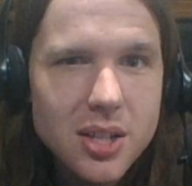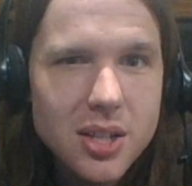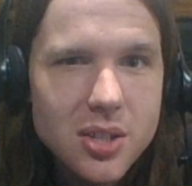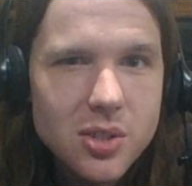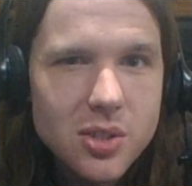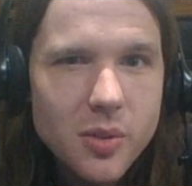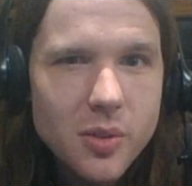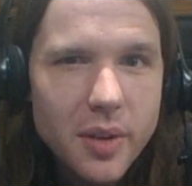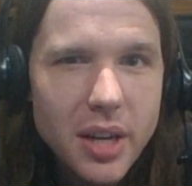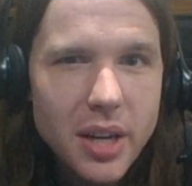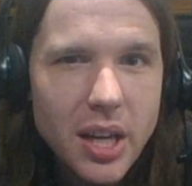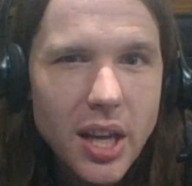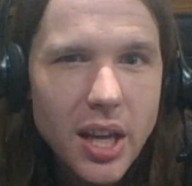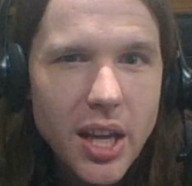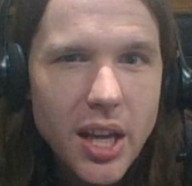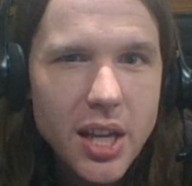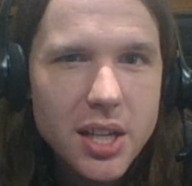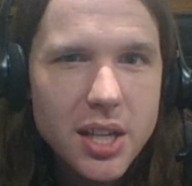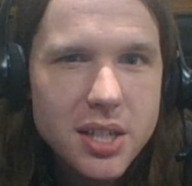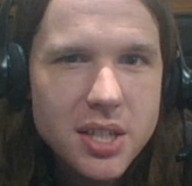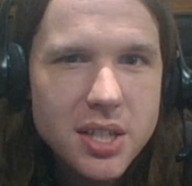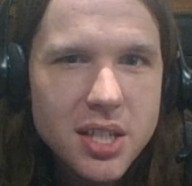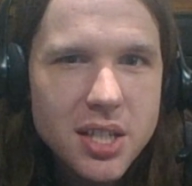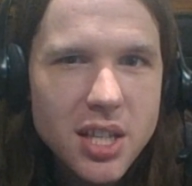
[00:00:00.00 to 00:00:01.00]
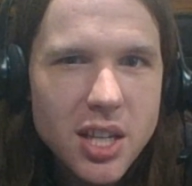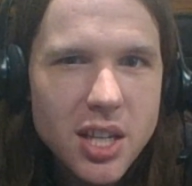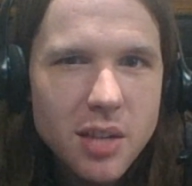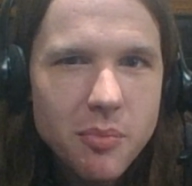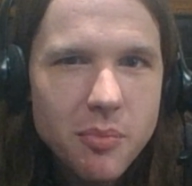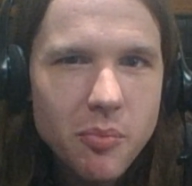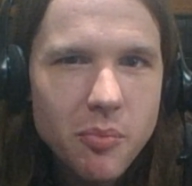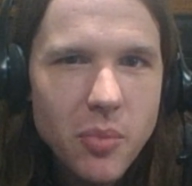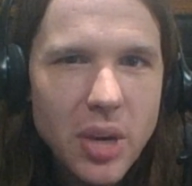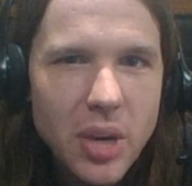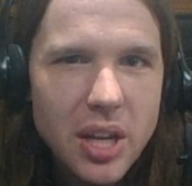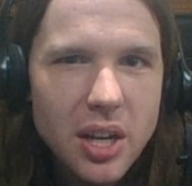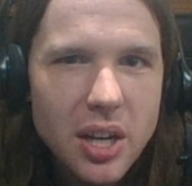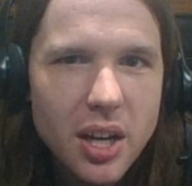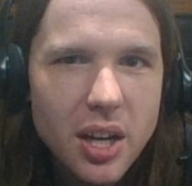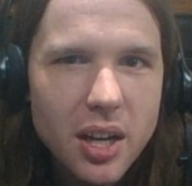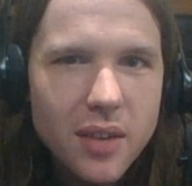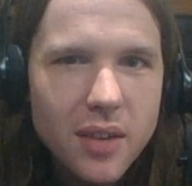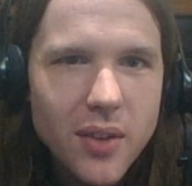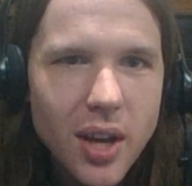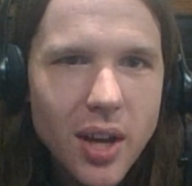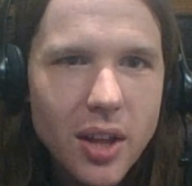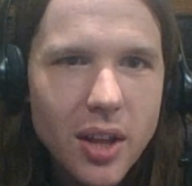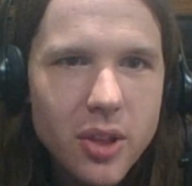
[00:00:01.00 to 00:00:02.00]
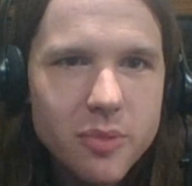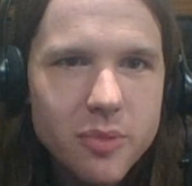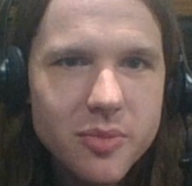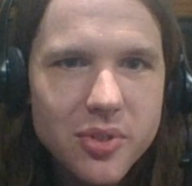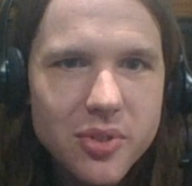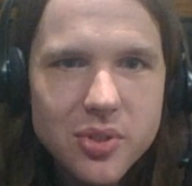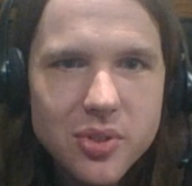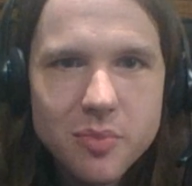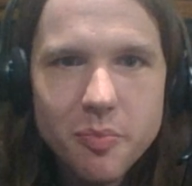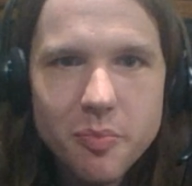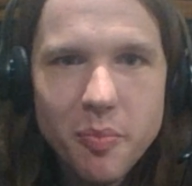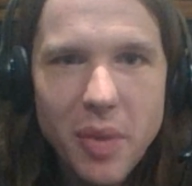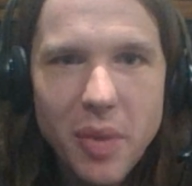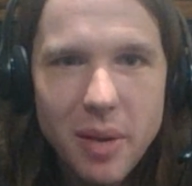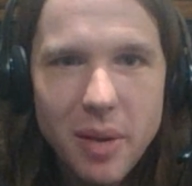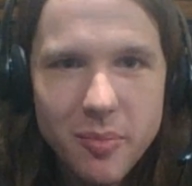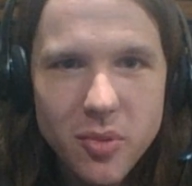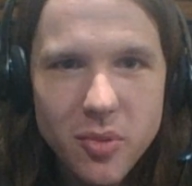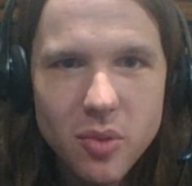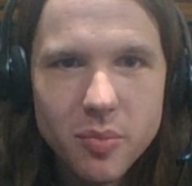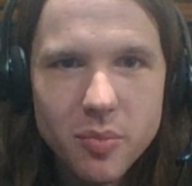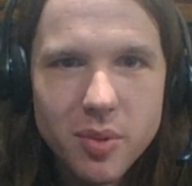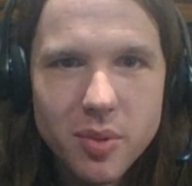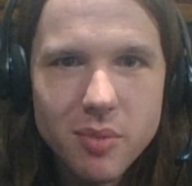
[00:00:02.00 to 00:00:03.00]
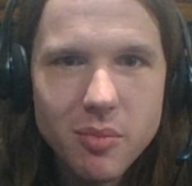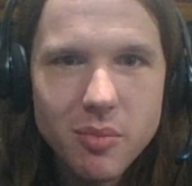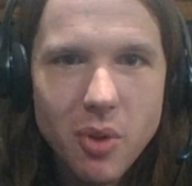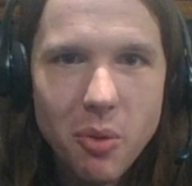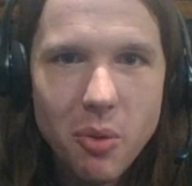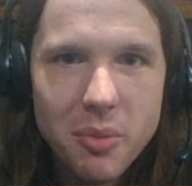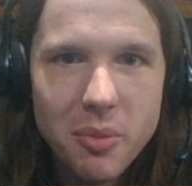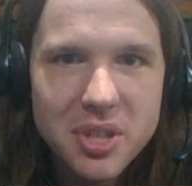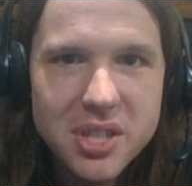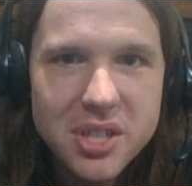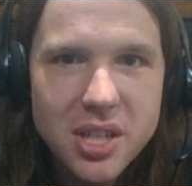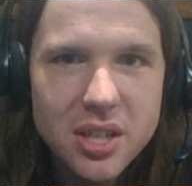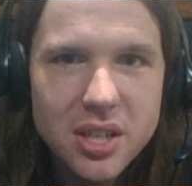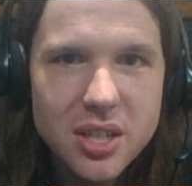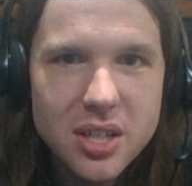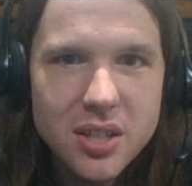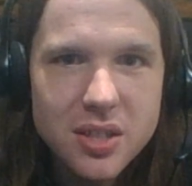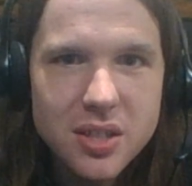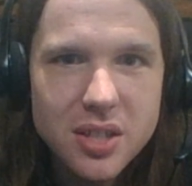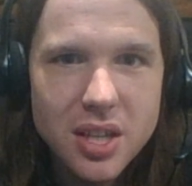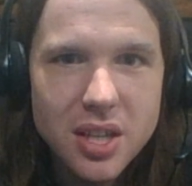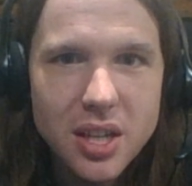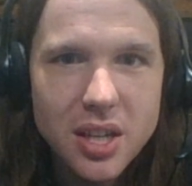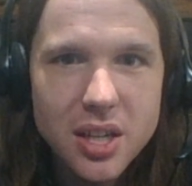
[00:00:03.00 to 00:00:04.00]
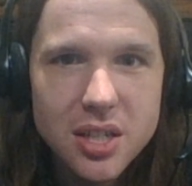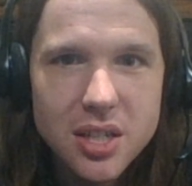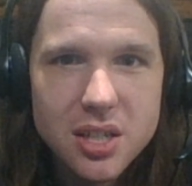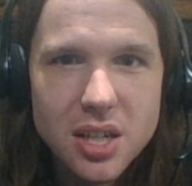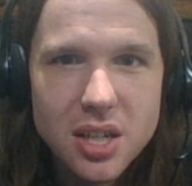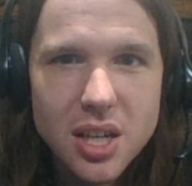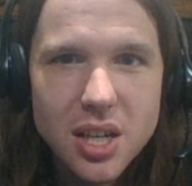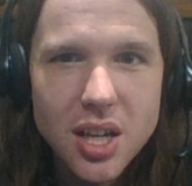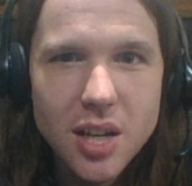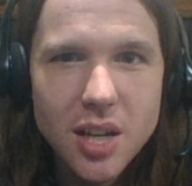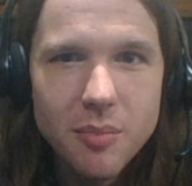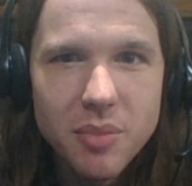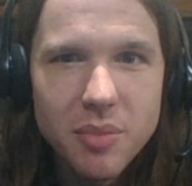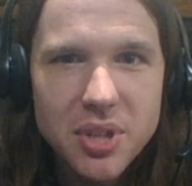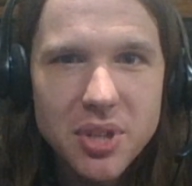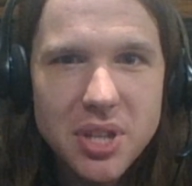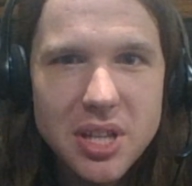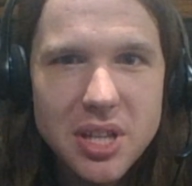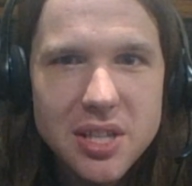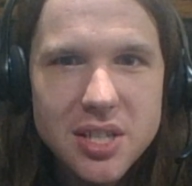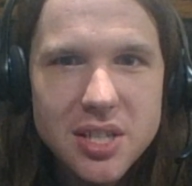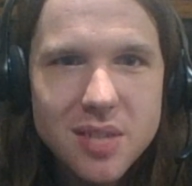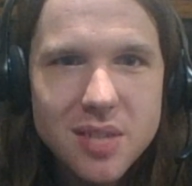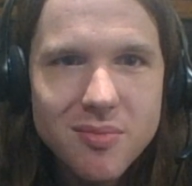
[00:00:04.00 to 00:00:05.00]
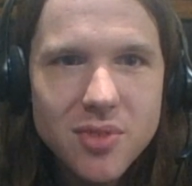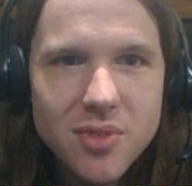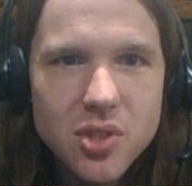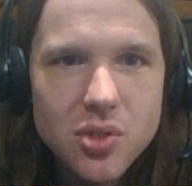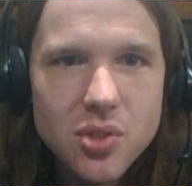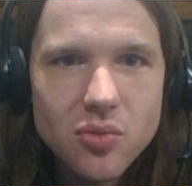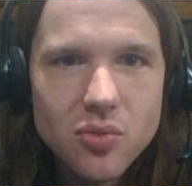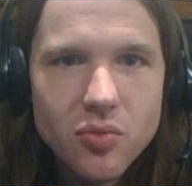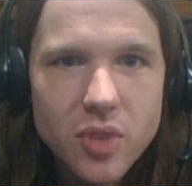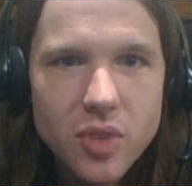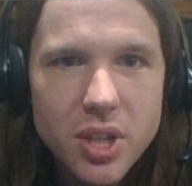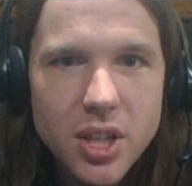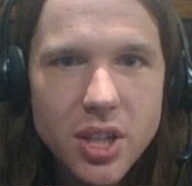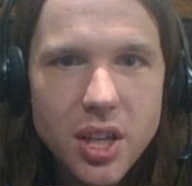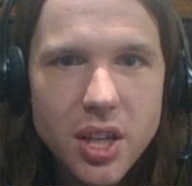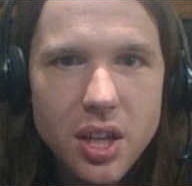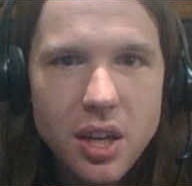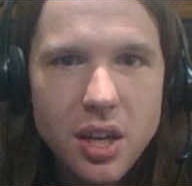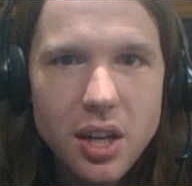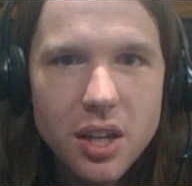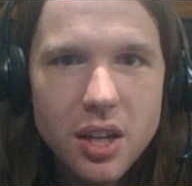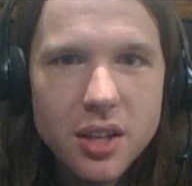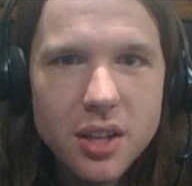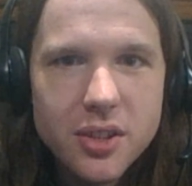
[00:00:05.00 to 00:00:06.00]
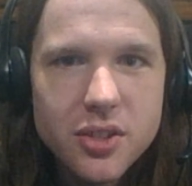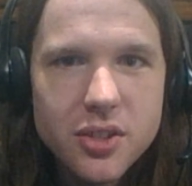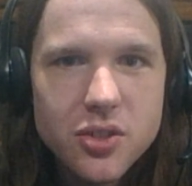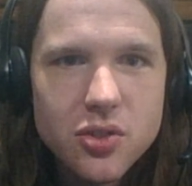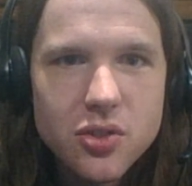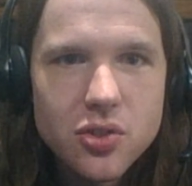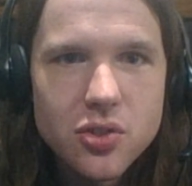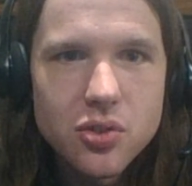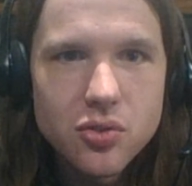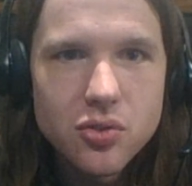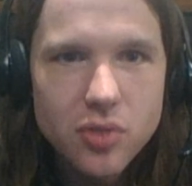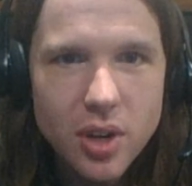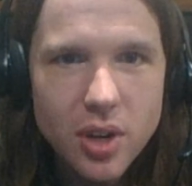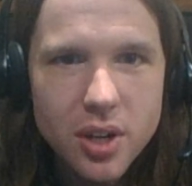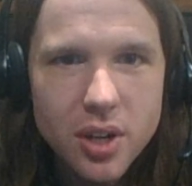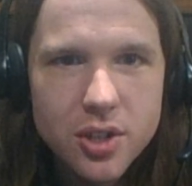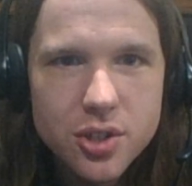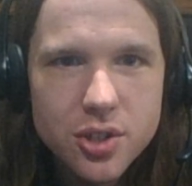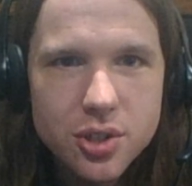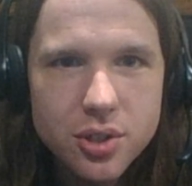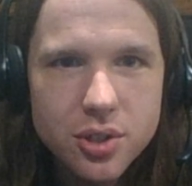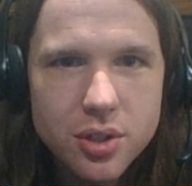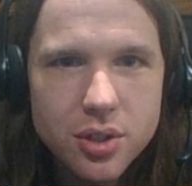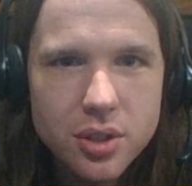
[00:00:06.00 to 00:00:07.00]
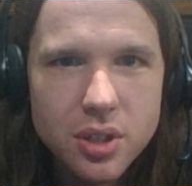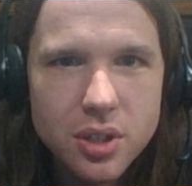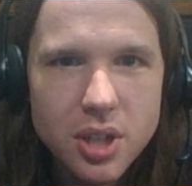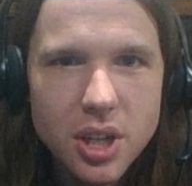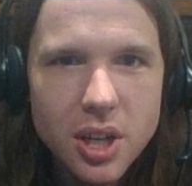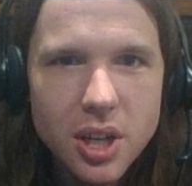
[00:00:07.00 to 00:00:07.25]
2018 may not have had the most memorable moments on the stage, but they seemed to really nail the structure,